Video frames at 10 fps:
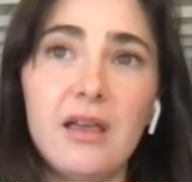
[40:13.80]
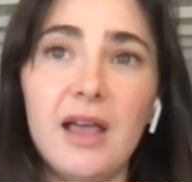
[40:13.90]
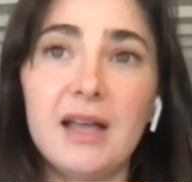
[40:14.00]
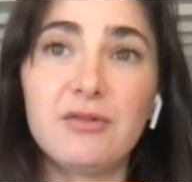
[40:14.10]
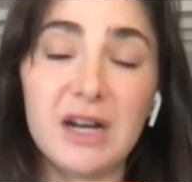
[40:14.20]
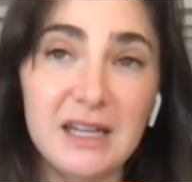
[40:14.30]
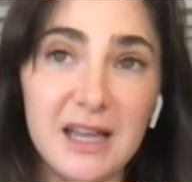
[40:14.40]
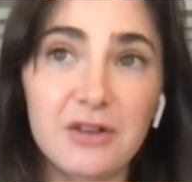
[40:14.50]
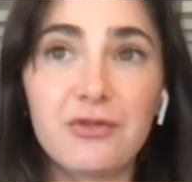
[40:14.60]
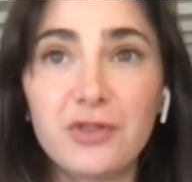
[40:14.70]
and really
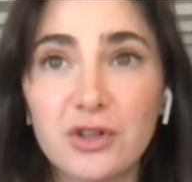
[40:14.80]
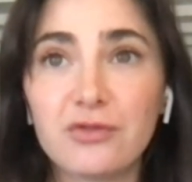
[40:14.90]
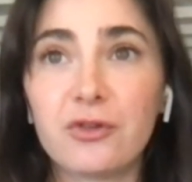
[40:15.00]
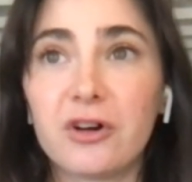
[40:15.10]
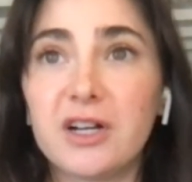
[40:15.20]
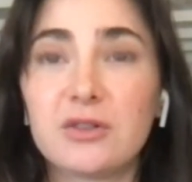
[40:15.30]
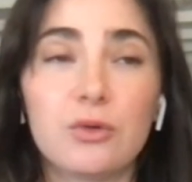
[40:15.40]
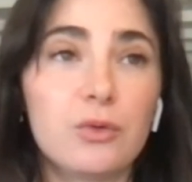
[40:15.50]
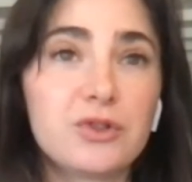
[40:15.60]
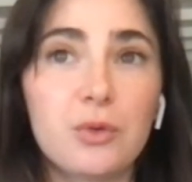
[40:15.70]
get a feel for it
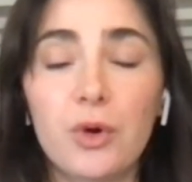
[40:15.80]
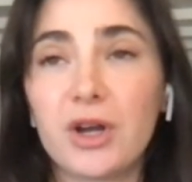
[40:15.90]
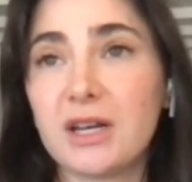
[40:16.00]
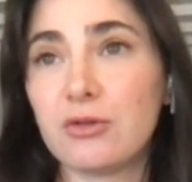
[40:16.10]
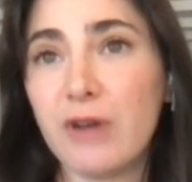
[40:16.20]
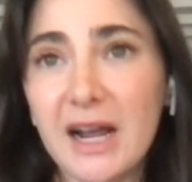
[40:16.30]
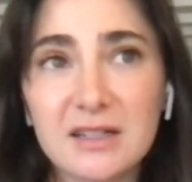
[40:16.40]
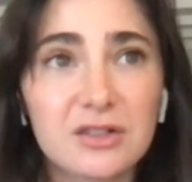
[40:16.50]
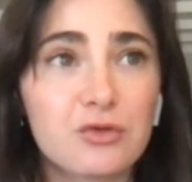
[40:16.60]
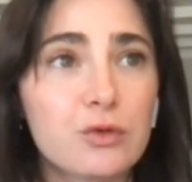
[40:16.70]
or to work in the
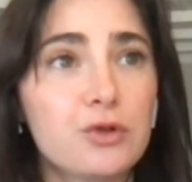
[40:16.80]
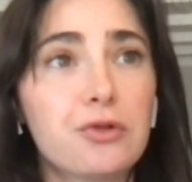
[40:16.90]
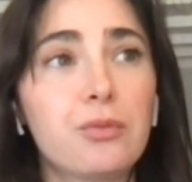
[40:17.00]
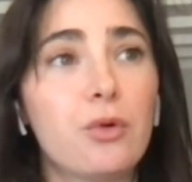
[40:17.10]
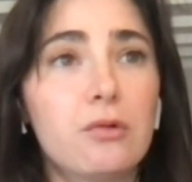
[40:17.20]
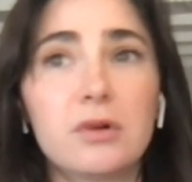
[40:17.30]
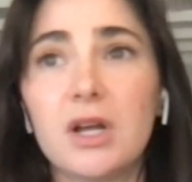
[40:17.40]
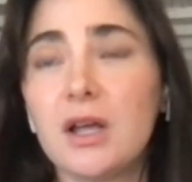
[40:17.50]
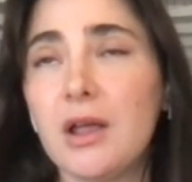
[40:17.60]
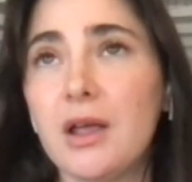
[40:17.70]
writer's room or
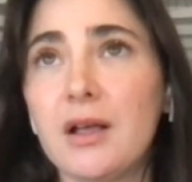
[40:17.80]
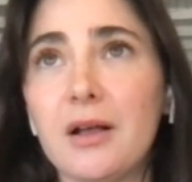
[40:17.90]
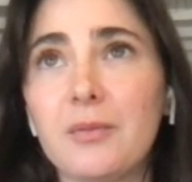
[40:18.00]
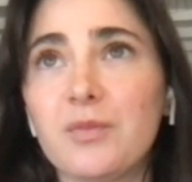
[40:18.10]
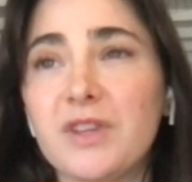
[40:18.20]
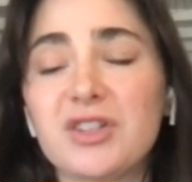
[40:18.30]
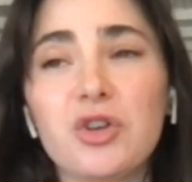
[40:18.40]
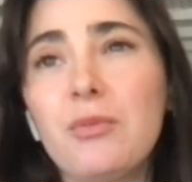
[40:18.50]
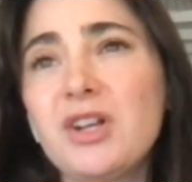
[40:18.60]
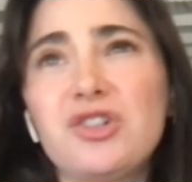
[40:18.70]
there's
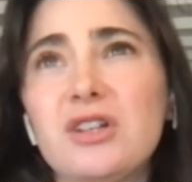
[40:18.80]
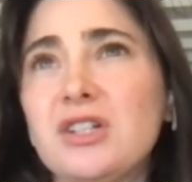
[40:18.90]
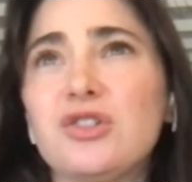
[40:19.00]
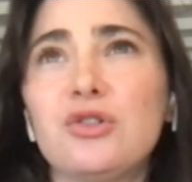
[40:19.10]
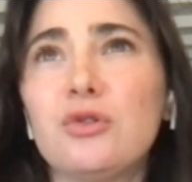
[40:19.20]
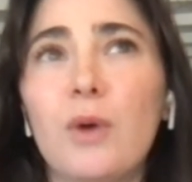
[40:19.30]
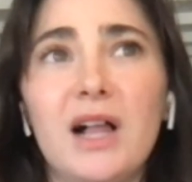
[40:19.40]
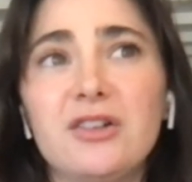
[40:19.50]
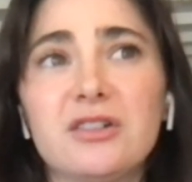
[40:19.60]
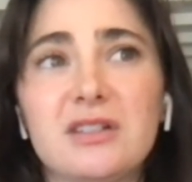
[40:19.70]
so much you can do
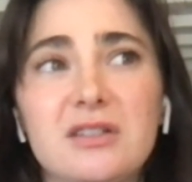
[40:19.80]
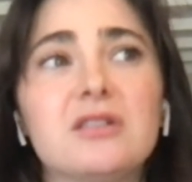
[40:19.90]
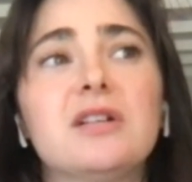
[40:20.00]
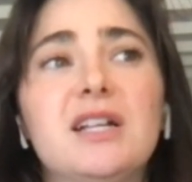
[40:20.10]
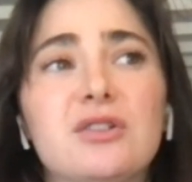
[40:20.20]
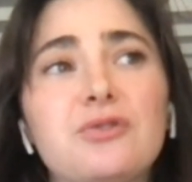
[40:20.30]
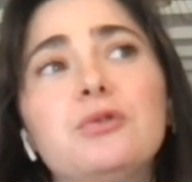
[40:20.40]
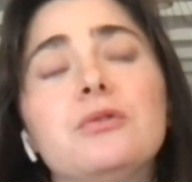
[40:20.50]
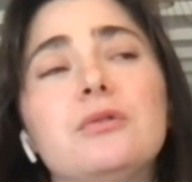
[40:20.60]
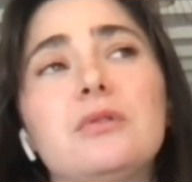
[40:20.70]
while you're still at
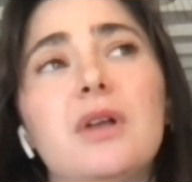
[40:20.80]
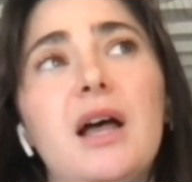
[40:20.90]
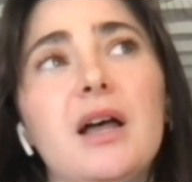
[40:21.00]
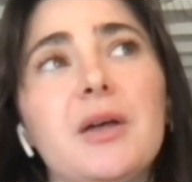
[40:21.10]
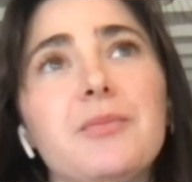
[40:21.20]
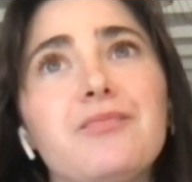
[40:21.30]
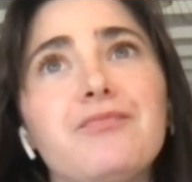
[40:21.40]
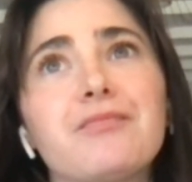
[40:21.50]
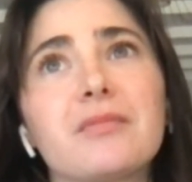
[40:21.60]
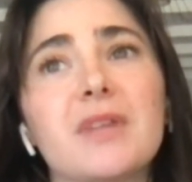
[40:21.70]
school.
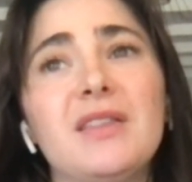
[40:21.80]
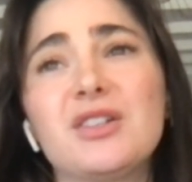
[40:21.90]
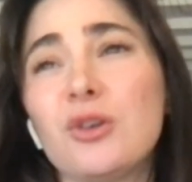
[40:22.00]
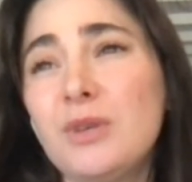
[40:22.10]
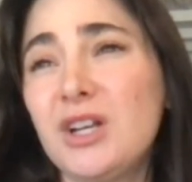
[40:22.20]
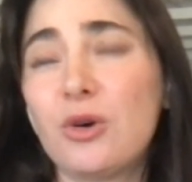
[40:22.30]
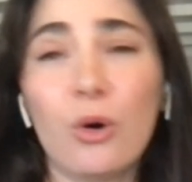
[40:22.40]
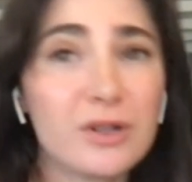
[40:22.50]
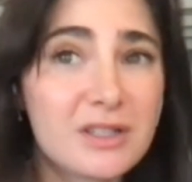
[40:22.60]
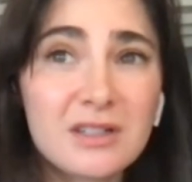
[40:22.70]
Um, and there's so many
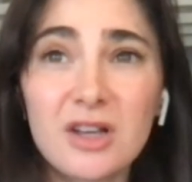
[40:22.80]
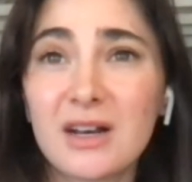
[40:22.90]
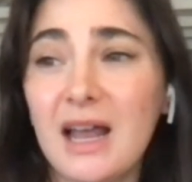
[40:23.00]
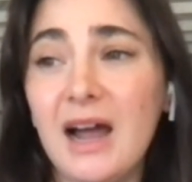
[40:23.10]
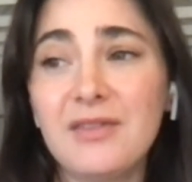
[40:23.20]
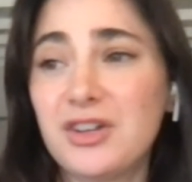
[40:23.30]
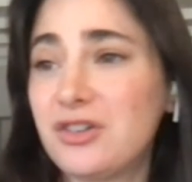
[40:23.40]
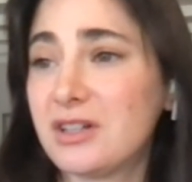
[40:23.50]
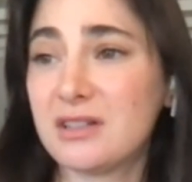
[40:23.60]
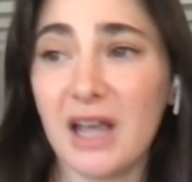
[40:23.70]
courses online that you
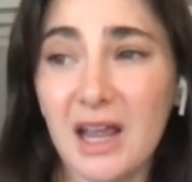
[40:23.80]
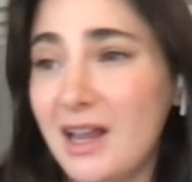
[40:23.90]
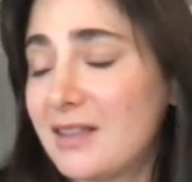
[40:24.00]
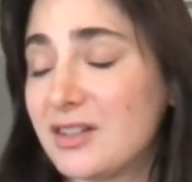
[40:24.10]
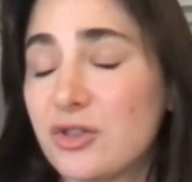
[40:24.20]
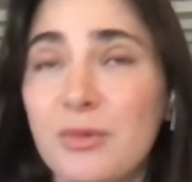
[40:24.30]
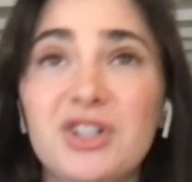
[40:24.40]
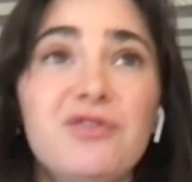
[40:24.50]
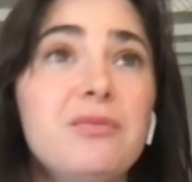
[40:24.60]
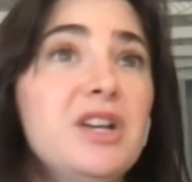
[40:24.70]
can take. There's so
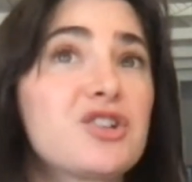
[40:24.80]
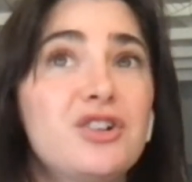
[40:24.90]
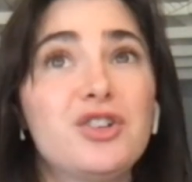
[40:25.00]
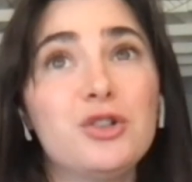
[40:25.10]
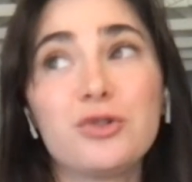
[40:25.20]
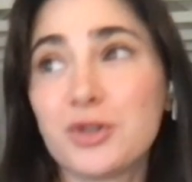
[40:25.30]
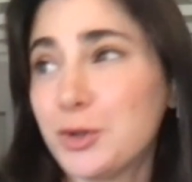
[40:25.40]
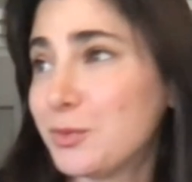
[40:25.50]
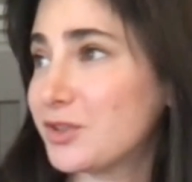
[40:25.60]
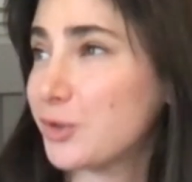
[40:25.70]
much information on
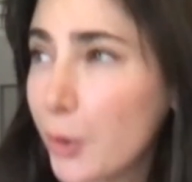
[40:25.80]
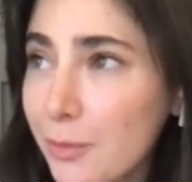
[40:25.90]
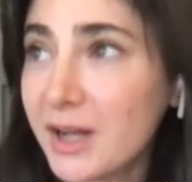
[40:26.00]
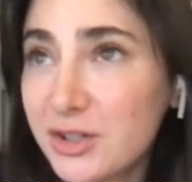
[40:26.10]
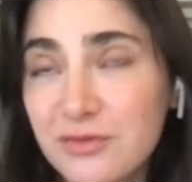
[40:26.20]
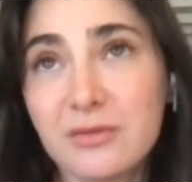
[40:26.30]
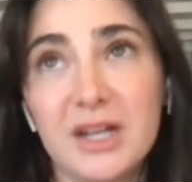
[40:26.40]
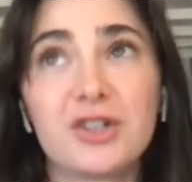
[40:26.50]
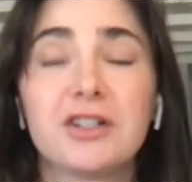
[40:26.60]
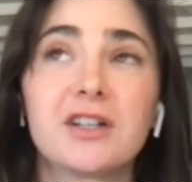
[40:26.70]
YouTube. There's so much
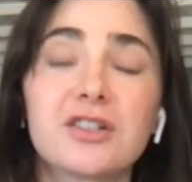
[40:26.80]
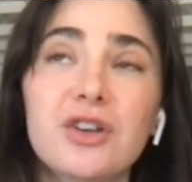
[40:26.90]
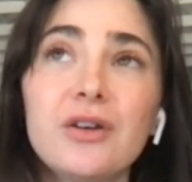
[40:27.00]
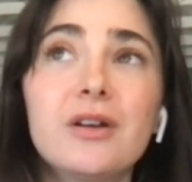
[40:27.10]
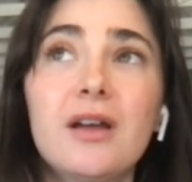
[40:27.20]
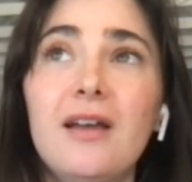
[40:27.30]
information. So